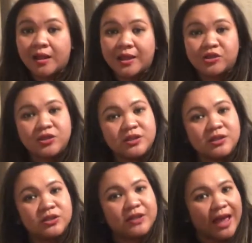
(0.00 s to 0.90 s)
let's
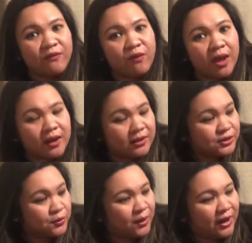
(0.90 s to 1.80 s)
just dive right
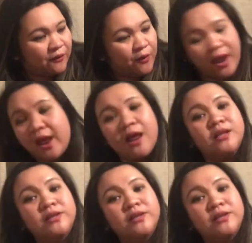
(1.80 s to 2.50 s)
into it, right?